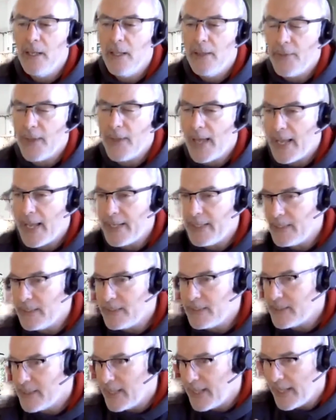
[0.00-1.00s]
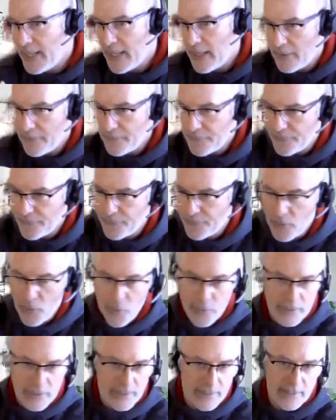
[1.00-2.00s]
that I need to have
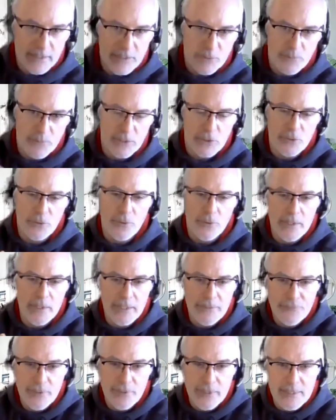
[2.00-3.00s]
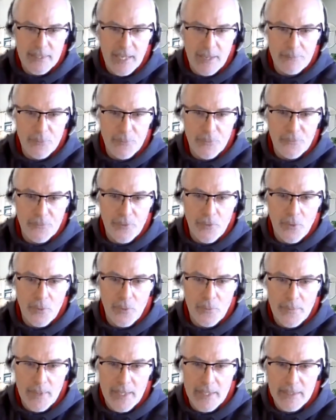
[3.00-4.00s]
auditing switched on, for example, for all
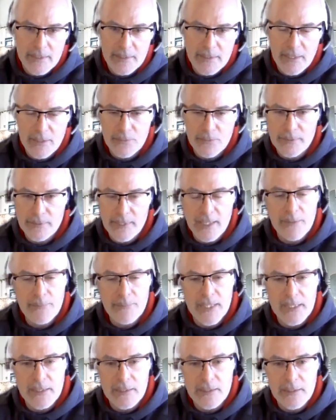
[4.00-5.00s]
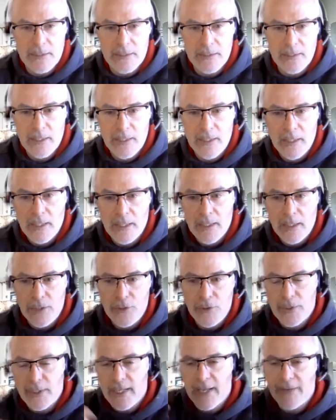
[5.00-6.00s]
my SQL databases,
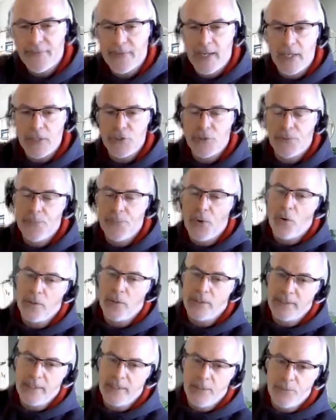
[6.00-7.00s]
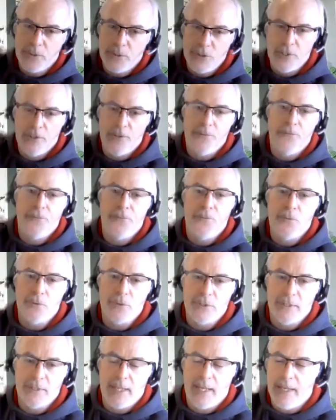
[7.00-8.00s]
you can have an Azure policy which can
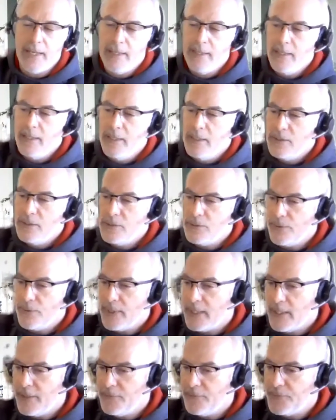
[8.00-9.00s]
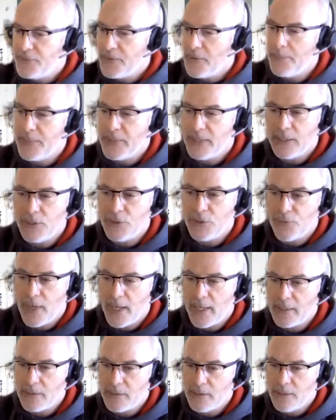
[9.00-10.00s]
enforce that. So that if somebody
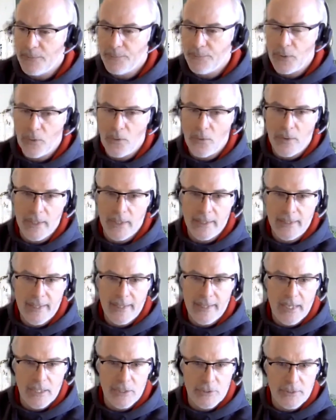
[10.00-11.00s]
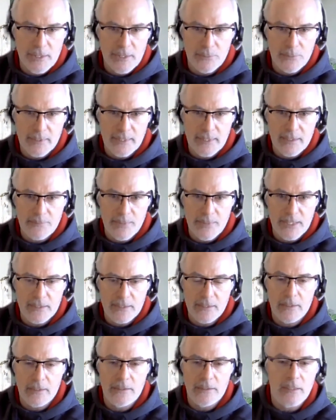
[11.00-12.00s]
tries to deploy an Azure SQL database
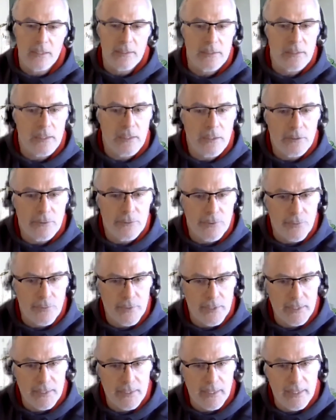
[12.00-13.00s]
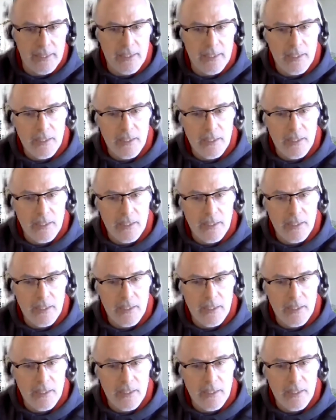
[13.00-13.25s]
that doesn't include auditing,